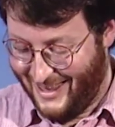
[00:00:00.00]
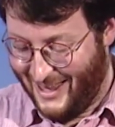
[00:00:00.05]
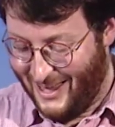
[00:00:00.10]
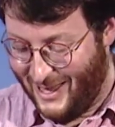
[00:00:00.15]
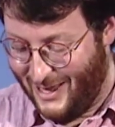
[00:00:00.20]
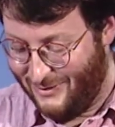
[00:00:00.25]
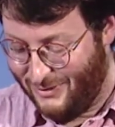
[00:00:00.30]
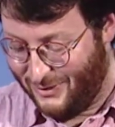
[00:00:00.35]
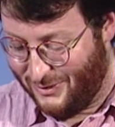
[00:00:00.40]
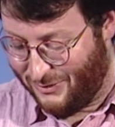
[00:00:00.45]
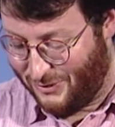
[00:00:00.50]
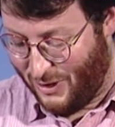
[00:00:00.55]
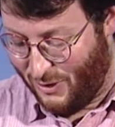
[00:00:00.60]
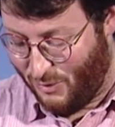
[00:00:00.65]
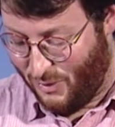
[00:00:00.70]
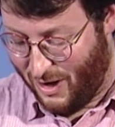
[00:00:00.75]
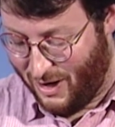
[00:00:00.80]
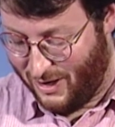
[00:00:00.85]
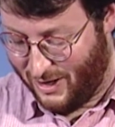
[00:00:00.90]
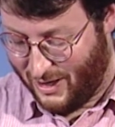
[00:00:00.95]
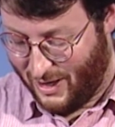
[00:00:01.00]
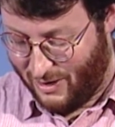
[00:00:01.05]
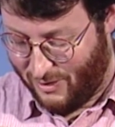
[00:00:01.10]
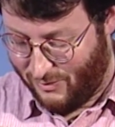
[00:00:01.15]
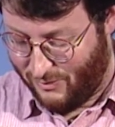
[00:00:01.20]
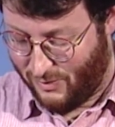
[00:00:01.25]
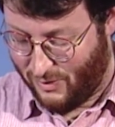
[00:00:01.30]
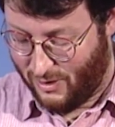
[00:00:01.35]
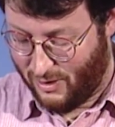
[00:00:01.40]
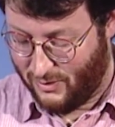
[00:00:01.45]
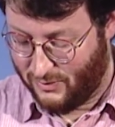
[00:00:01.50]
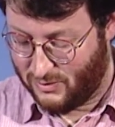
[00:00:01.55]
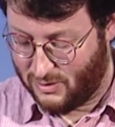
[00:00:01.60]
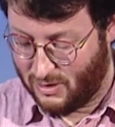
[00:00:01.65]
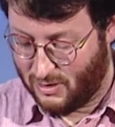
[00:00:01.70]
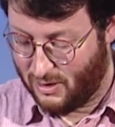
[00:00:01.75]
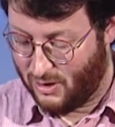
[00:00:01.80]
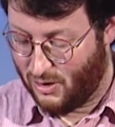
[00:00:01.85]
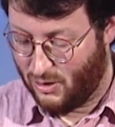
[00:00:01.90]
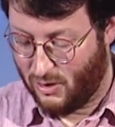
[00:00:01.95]
Even if they want to get involved,
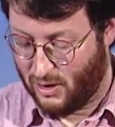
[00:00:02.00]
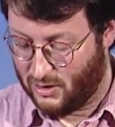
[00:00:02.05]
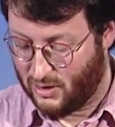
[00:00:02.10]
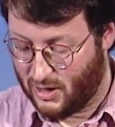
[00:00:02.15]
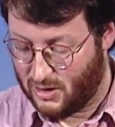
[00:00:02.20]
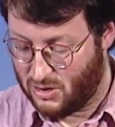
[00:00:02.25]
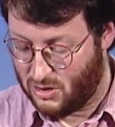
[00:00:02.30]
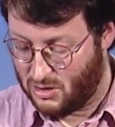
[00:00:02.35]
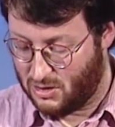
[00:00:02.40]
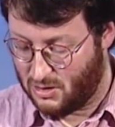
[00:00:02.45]
you know, unless...